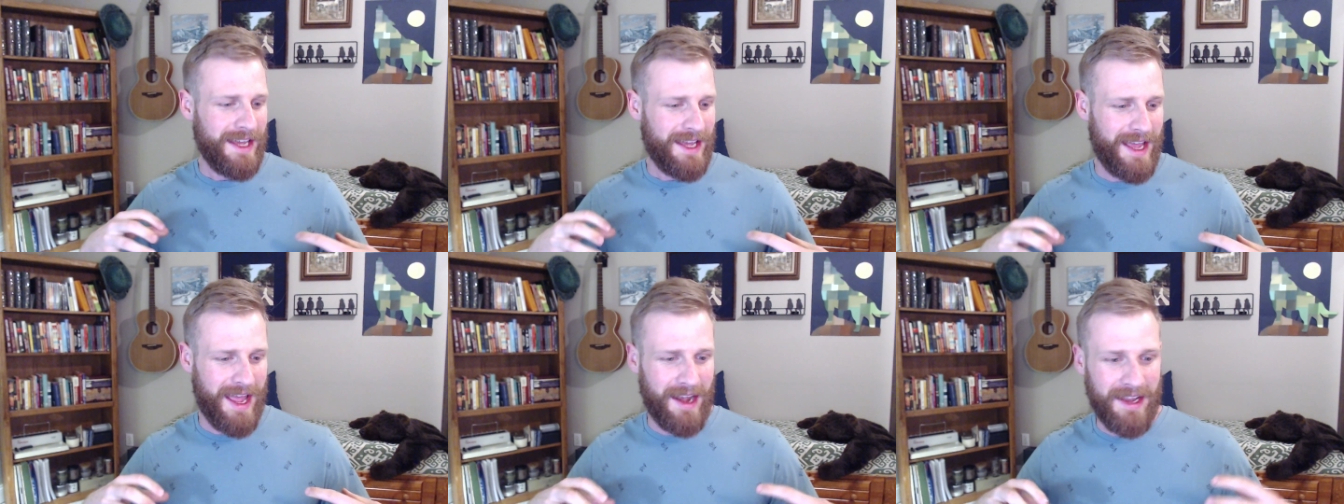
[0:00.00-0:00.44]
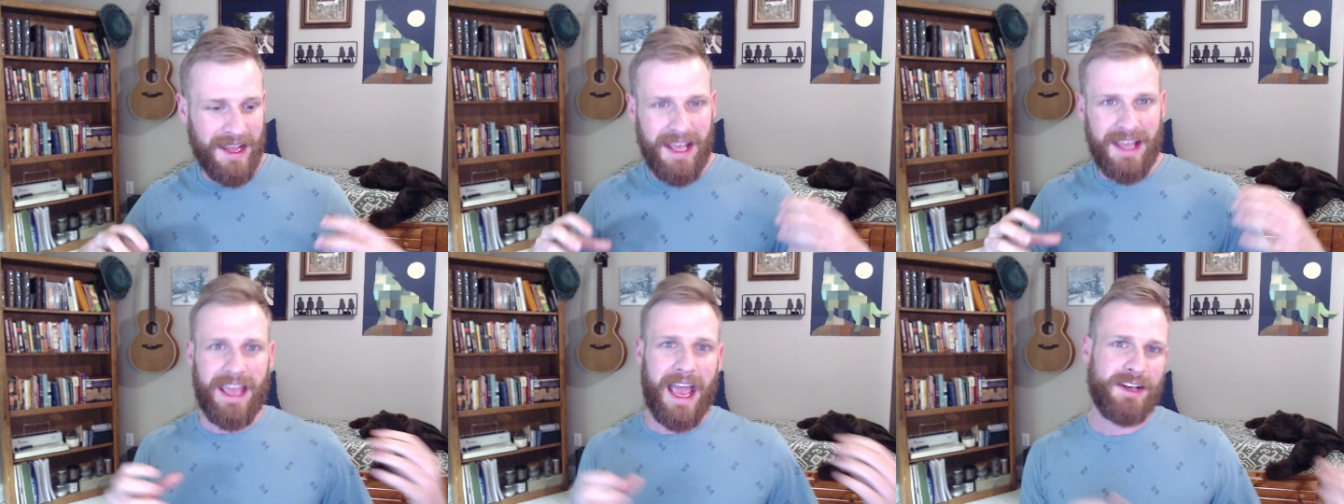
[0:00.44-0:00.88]
and
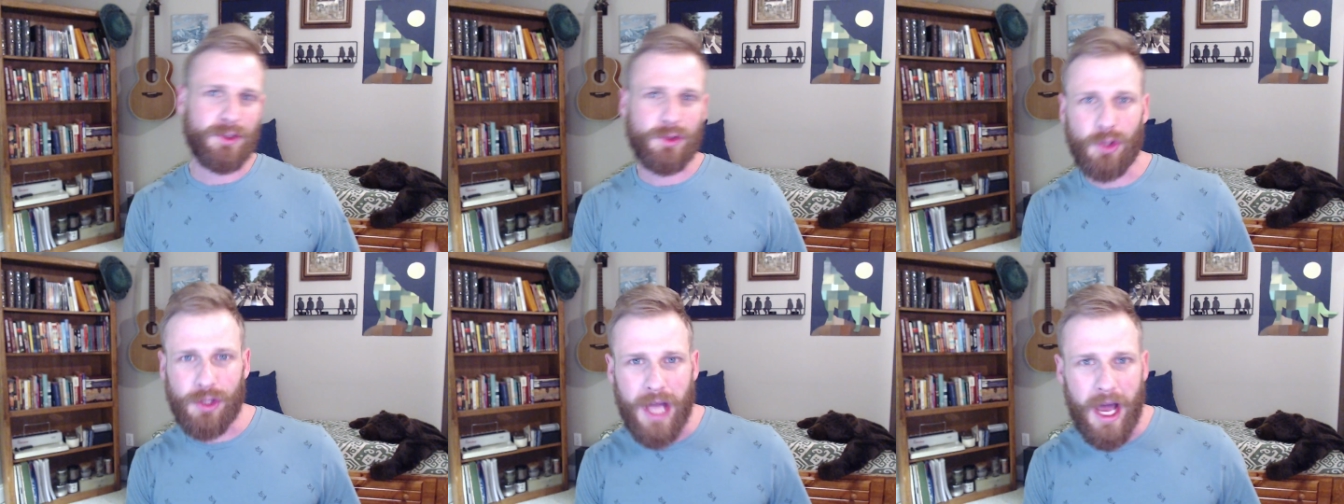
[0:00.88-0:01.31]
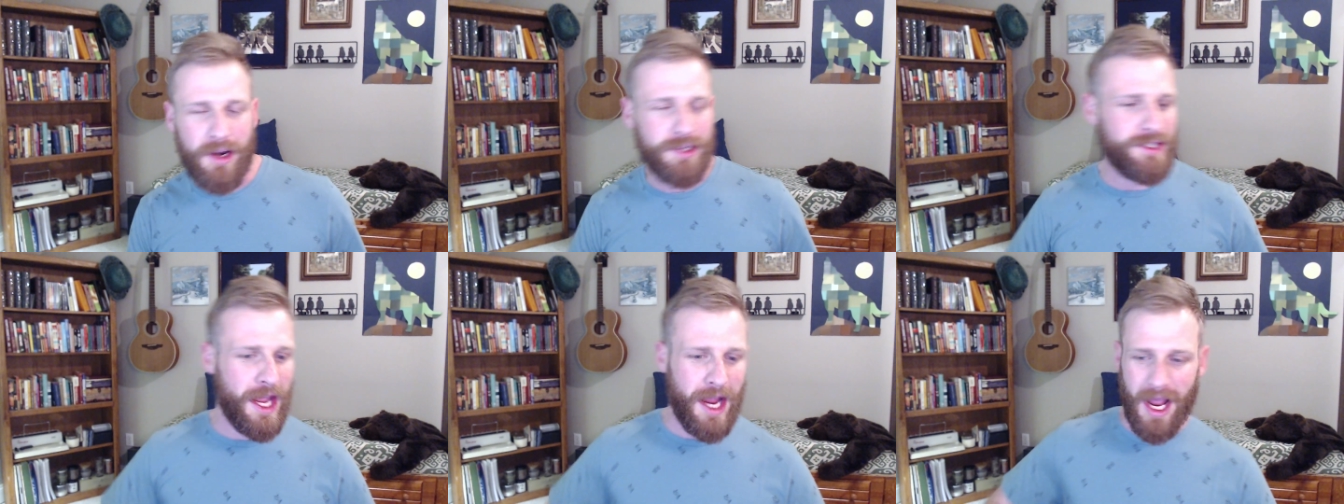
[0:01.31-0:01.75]
they had to learn how to
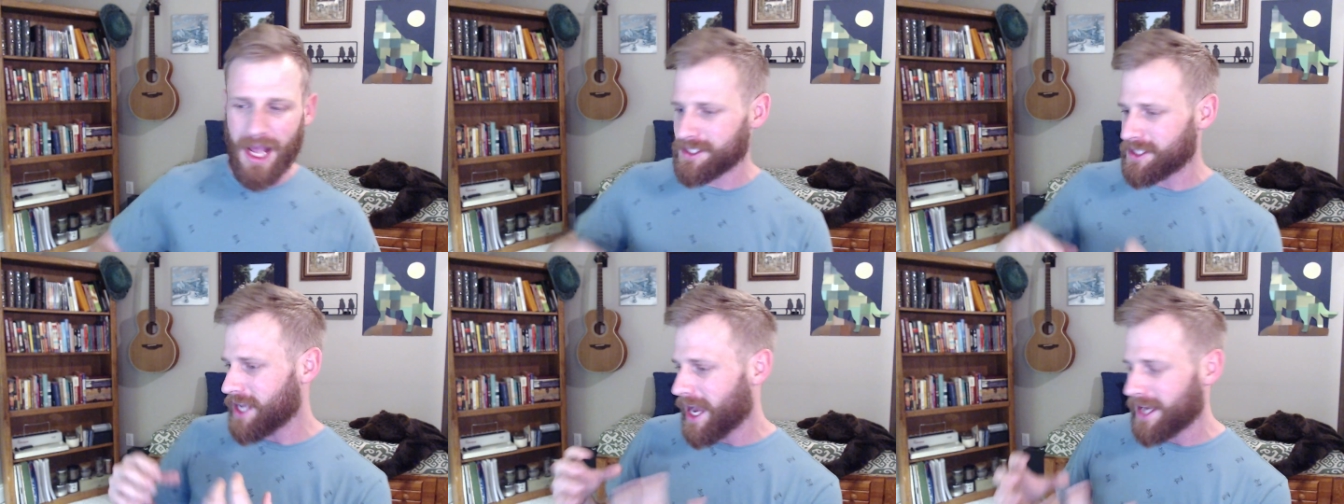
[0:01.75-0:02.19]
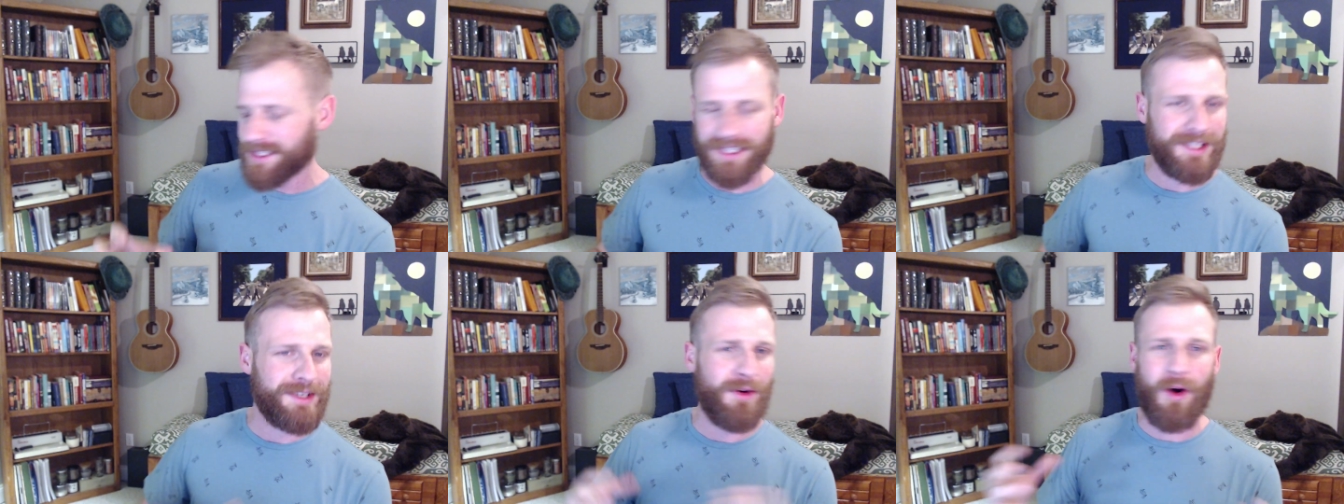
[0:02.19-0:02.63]
dance, and they had to,
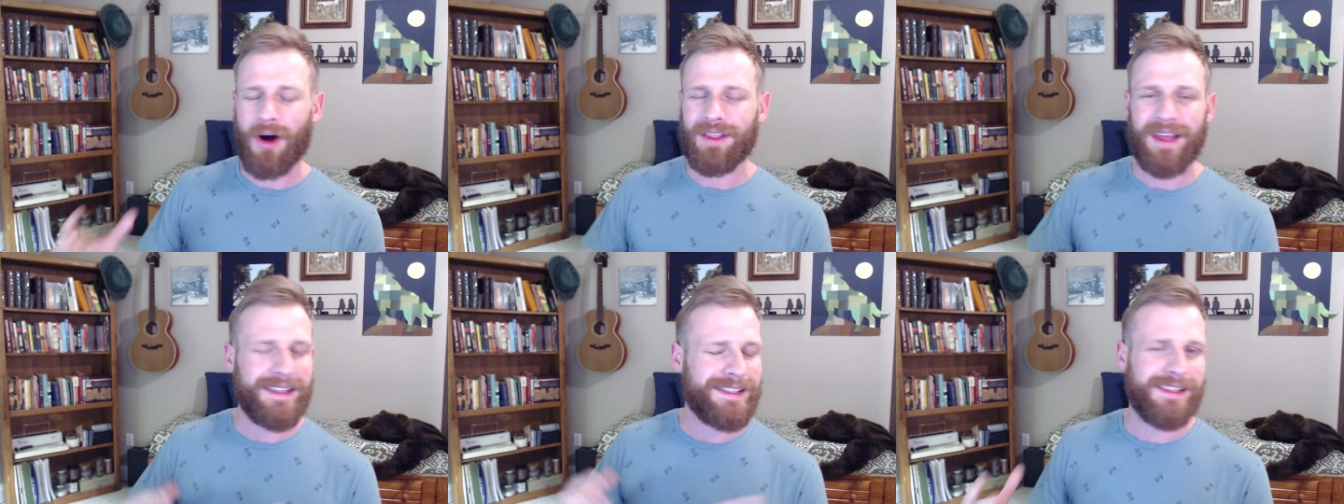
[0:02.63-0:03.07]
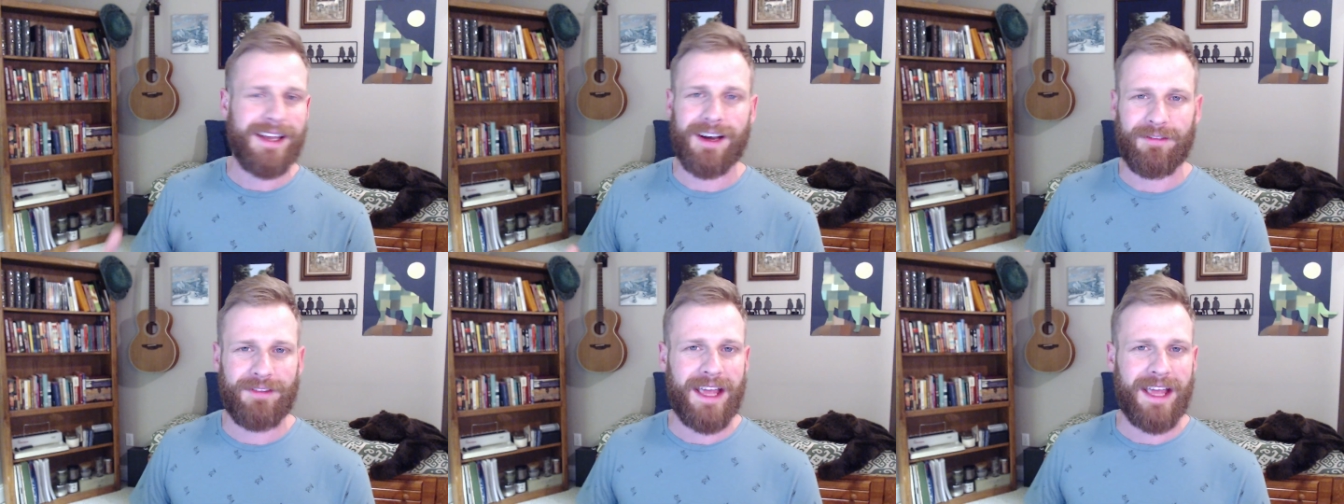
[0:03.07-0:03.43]
you know, all that stuff.